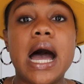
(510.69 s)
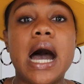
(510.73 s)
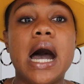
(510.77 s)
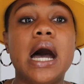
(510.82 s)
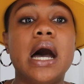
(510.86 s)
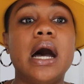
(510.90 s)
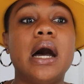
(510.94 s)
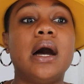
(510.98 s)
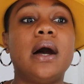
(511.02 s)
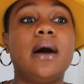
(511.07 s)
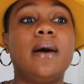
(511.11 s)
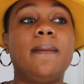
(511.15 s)

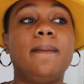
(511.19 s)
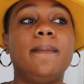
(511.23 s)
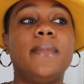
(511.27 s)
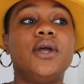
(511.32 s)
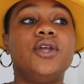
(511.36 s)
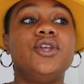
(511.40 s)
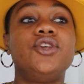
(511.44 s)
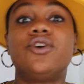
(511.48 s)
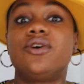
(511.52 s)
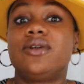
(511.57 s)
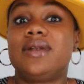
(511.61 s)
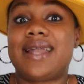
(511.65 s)

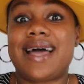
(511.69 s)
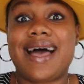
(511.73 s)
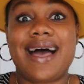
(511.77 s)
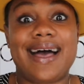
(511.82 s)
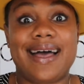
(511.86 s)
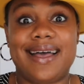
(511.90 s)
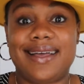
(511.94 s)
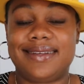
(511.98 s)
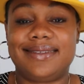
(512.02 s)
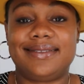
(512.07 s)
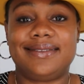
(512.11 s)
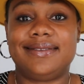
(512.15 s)
You're
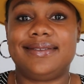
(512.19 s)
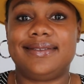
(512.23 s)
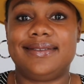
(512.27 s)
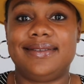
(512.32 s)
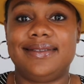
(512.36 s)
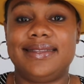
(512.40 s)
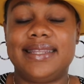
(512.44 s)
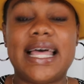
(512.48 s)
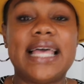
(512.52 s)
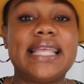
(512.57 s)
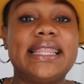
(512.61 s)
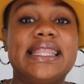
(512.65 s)
not.
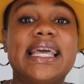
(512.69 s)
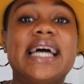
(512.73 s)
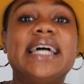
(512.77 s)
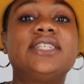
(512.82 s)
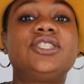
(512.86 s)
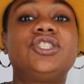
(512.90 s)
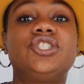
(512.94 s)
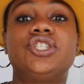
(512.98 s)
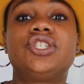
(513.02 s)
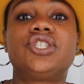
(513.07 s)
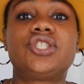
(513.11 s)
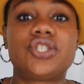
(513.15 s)
Like,
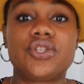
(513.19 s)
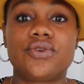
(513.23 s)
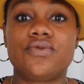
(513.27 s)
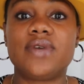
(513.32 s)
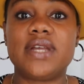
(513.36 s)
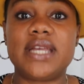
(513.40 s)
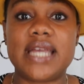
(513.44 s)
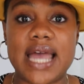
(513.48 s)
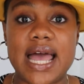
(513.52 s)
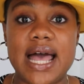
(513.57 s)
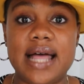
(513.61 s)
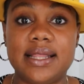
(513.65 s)
that's just the
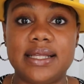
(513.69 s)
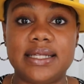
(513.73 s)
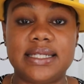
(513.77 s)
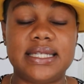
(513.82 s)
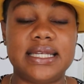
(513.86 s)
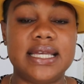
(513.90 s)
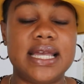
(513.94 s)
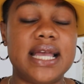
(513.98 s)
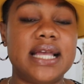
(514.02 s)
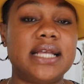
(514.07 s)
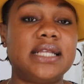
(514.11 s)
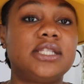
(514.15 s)

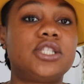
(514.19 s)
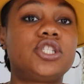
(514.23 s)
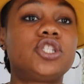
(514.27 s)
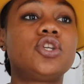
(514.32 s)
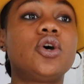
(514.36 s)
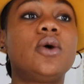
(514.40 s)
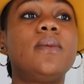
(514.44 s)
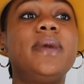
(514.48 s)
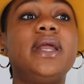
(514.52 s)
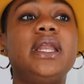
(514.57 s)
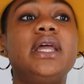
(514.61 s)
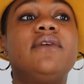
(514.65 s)
reality. And
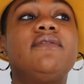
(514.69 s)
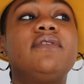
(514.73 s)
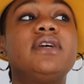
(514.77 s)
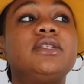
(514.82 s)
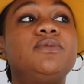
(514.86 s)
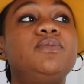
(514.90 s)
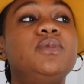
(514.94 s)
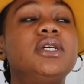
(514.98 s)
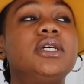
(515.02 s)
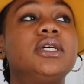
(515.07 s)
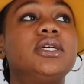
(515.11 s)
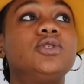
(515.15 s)
so many of
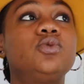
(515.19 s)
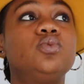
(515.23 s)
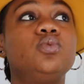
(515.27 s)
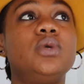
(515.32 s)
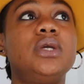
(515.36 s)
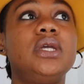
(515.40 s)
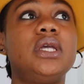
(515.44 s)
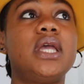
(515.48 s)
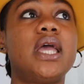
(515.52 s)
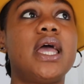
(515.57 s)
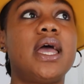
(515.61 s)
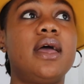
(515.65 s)
us, because
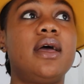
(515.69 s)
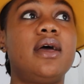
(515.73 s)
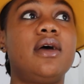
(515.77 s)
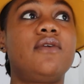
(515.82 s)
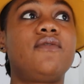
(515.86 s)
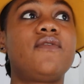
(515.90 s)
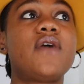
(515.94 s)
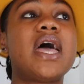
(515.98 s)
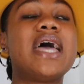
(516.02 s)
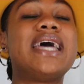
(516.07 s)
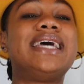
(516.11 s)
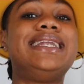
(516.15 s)
we
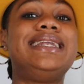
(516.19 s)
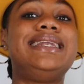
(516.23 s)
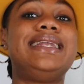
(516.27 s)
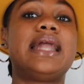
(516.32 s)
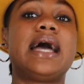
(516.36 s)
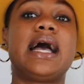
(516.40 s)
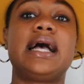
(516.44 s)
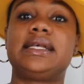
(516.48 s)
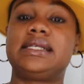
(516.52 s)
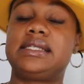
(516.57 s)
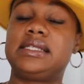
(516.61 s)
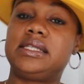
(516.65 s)
have
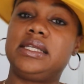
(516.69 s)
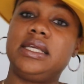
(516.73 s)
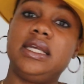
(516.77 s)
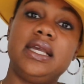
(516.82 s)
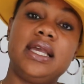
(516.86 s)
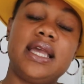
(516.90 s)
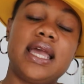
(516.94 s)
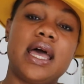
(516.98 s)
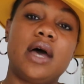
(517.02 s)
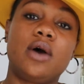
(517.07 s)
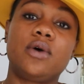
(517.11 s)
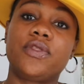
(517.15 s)
not
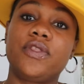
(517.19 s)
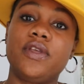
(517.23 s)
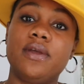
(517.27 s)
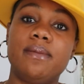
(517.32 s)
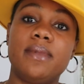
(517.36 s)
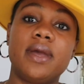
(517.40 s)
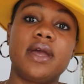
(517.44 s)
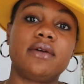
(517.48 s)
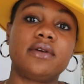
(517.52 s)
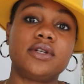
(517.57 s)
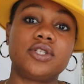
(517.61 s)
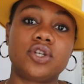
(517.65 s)
seen healthy
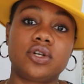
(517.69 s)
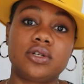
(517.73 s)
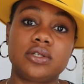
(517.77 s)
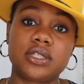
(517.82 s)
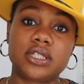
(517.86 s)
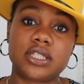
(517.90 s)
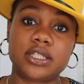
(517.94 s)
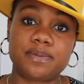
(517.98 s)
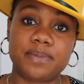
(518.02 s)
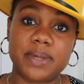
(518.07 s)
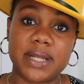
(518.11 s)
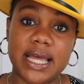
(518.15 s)
marriage on
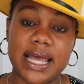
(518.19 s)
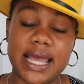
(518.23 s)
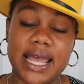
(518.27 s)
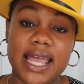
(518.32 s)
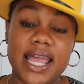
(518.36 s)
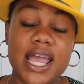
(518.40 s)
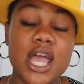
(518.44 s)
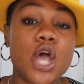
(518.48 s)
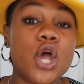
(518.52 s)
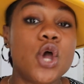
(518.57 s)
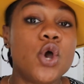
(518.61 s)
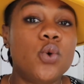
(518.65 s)

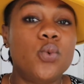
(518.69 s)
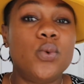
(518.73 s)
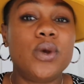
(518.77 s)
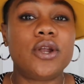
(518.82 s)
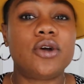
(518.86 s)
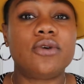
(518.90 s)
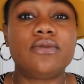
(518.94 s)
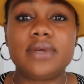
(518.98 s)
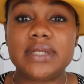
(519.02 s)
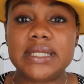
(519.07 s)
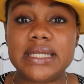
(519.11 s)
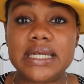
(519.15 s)
display, we
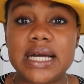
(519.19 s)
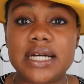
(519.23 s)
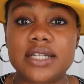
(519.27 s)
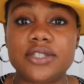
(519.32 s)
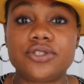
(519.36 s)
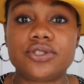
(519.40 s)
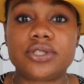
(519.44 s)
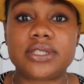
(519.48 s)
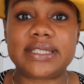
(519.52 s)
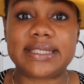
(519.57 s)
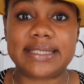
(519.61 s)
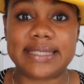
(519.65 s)
don't really
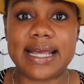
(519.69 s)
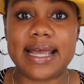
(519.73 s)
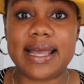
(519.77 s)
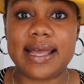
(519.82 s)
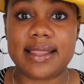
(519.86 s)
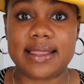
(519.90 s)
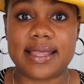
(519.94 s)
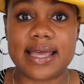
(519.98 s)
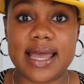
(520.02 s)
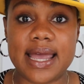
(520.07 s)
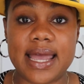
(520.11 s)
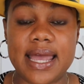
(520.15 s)

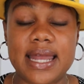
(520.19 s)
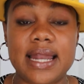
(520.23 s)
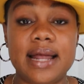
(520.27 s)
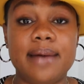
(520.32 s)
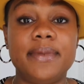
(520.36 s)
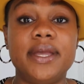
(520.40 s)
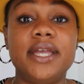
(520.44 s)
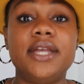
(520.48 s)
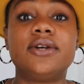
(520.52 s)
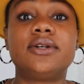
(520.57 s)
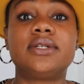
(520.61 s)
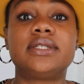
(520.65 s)
understand that. And
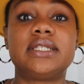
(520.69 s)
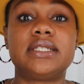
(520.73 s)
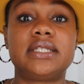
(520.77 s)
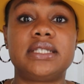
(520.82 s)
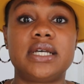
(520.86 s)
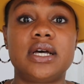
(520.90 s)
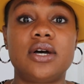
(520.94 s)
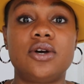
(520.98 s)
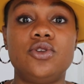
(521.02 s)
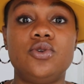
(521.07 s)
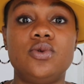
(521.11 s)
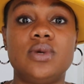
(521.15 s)
I'm here to
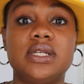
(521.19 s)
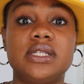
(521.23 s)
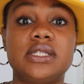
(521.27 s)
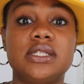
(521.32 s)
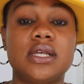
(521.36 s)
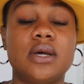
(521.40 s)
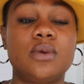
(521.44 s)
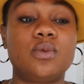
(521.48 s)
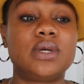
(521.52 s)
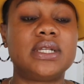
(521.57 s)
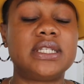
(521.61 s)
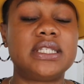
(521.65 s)
tell you, as
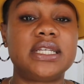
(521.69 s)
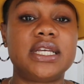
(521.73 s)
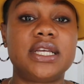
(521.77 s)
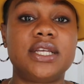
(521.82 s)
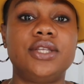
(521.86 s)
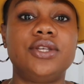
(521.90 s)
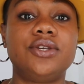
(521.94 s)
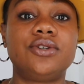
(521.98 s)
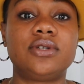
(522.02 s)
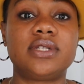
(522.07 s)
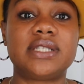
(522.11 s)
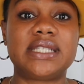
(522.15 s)
someone
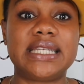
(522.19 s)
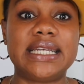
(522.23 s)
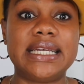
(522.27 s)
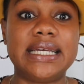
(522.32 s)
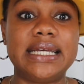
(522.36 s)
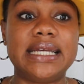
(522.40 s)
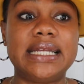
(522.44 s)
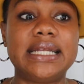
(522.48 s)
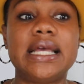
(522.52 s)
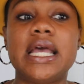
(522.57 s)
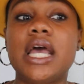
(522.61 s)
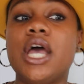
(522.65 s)
10 years
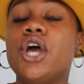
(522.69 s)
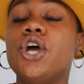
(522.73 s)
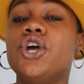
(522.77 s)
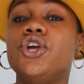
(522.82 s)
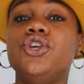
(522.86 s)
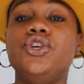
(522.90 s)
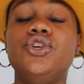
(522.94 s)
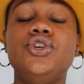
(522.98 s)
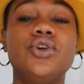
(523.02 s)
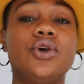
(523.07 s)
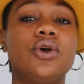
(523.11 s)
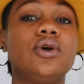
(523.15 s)
in,
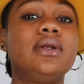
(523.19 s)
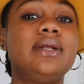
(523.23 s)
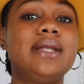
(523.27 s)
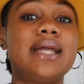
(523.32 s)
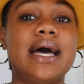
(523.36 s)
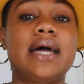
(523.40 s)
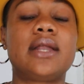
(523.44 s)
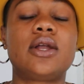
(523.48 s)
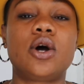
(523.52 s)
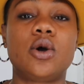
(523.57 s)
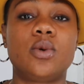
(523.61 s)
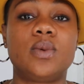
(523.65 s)
you're
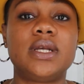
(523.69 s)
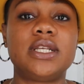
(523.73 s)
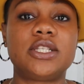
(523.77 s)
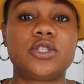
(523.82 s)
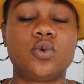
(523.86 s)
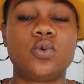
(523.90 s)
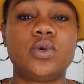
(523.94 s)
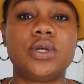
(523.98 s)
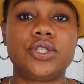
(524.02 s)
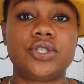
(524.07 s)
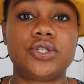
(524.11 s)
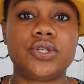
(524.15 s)
not always
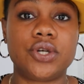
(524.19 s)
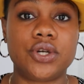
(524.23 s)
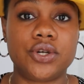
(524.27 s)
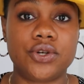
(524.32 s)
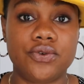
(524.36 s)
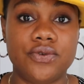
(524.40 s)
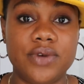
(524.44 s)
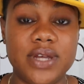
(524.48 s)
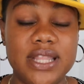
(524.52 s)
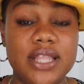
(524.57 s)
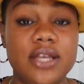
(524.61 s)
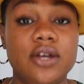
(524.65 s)
going to
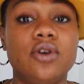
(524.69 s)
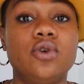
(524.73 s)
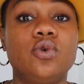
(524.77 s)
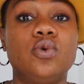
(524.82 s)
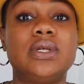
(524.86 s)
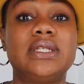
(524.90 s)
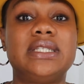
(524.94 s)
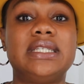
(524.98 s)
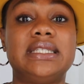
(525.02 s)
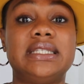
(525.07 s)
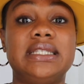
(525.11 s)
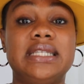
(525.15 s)
agree. There are
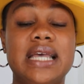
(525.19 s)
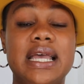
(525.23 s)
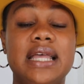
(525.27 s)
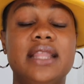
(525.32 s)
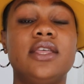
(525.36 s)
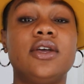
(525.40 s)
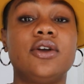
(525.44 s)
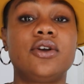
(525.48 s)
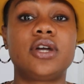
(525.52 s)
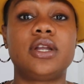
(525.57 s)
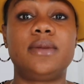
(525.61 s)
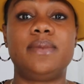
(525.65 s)
going
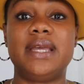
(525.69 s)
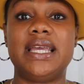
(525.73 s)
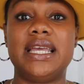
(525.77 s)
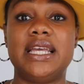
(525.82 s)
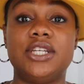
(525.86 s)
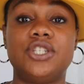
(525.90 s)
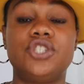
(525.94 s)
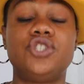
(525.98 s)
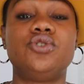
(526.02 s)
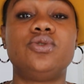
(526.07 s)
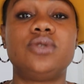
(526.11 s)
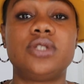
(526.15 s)
to be
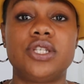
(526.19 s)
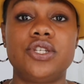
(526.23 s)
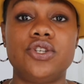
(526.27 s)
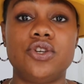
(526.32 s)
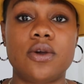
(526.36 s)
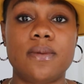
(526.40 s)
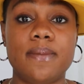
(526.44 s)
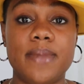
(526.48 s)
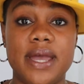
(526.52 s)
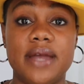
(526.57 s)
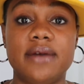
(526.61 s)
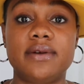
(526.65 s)
issues in
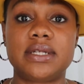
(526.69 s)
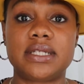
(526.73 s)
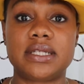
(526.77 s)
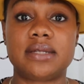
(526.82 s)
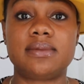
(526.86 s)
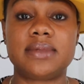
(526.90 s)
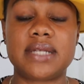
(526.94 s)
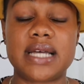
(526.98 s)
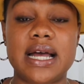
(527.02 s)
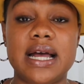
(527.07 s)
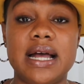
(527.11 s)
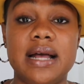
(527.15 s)
your marriage
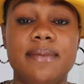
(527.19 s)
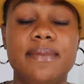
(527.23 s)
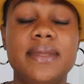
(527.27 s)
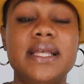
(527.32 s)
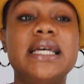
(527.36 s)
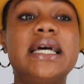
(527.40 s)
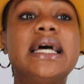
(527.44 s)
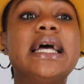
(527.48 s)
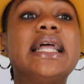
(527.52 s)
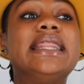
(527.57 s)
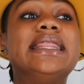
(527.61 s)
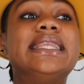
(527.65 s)
sometime
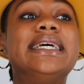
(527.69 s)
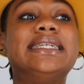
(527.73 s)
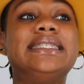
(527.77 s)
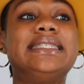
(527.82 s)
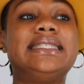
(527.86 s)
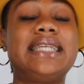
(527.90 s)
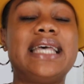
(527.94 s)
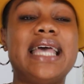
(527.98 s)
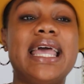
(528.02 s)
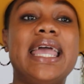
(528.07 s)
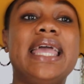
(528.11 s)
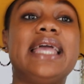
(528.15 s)
that
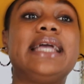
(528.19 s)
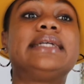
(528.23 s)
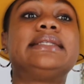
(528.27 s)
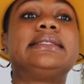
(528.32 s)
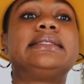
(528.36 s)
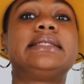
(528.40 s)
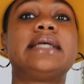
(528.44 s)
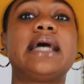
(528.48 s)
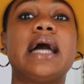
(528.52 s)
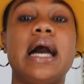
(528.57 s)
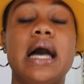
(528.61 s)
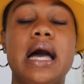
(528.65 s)
take
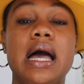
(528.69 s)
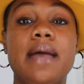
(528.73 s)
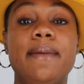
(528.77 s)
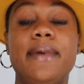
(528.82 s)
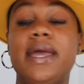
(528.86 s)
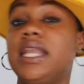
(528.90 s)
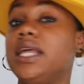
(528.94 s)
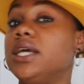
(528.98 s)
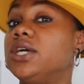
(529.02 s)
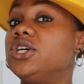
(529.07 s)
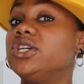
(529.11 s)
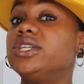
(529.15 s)
time,
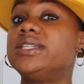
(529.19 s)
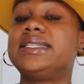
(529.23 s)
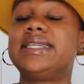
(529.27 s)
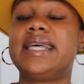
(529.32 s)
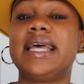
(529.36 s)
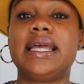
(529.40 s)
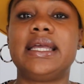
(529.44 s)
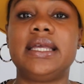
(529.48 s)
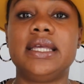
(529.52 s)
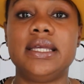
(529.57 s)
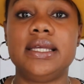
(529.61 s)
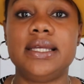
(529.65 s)
and it could
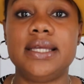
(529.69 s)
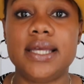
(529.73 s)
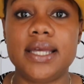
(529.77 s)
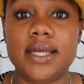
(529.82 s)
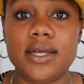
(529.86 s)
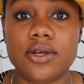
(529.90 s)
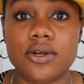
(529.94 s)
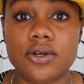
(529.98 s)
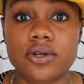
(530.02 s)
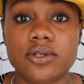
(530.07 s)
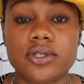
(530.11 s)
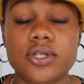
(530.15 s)
take
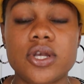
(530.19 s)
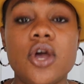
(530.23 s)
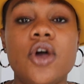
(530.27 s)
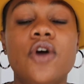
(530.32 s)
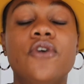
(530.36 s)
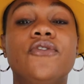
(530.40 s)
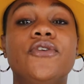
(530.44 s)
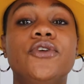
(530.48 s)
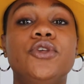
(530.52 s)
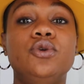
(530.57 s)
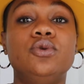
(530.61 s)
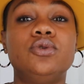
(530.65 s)
years
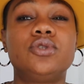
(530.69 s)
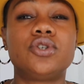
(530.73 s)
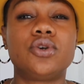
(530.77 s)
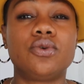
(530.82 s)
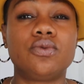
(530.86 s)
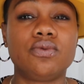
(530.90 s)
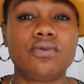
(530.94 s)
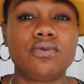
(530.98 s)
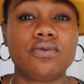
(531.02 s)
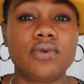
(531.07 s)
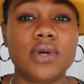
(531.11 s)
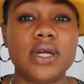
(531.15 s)
for you to
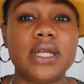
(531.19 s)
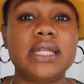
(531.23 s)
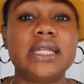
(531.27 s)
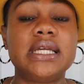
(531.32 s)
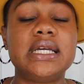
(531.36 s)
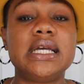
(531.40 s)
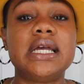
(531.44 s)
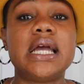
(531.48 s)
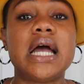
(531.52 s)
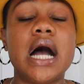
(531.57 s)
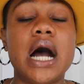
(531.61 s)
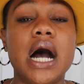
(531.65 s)

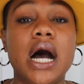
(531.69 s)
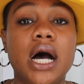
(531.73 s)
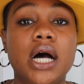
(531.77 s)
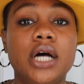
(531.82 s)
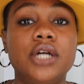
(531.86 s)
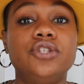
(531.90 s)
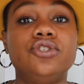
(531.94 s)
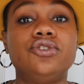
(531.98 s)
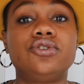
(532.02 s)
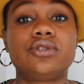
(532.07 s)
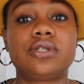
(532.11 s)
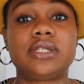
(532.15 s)
really
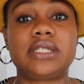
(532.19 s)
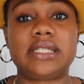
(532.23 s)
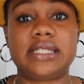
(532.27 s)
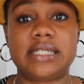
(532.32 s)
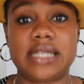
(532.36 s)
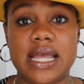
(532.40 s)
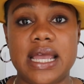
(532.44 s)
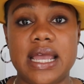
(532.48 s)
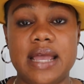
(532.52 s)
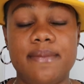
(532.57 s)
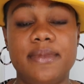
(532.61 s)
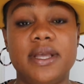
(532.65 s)

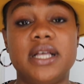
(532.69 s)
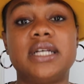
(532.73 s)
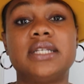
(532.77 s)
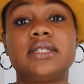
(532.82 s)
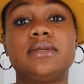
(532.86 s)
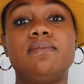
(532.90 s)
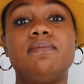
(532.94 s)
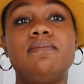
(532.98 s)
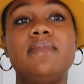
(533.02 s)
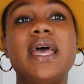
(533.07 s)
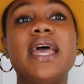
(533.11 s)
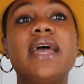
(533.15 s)
understand,
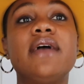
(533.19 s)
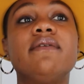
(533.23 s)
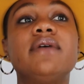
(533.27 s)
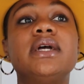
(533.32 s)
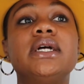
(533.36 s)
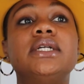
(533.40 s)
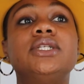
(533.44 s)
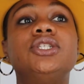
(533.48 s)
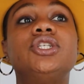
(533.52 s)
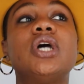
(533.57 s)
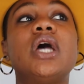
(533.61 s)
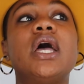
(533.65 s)
because
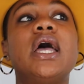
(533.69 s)
marriage